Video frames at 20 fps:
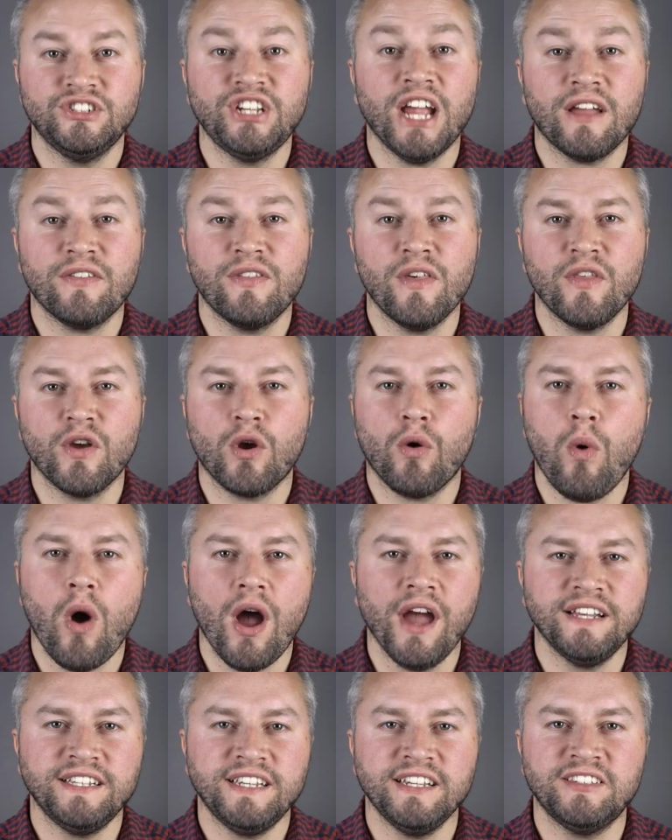Check that the
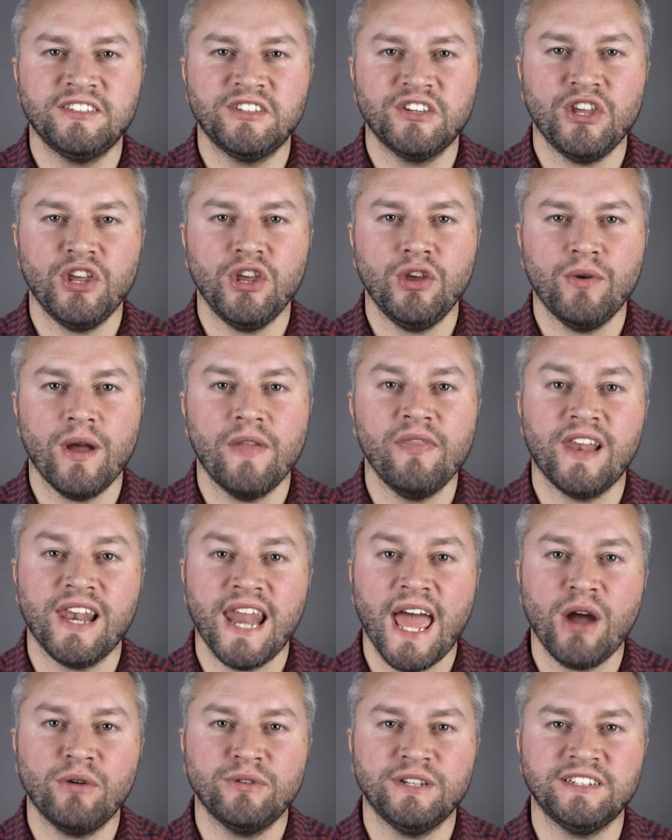quietest cue and the
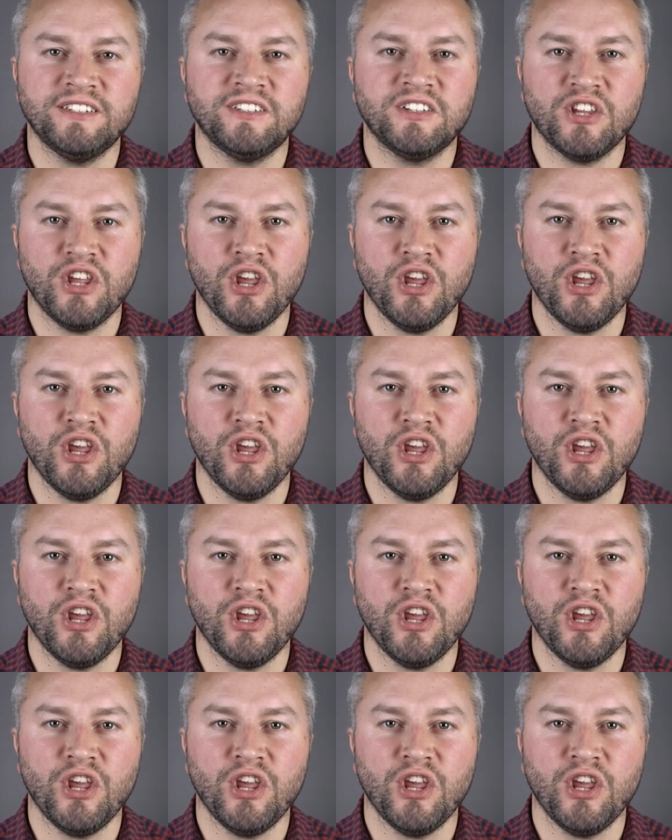loudest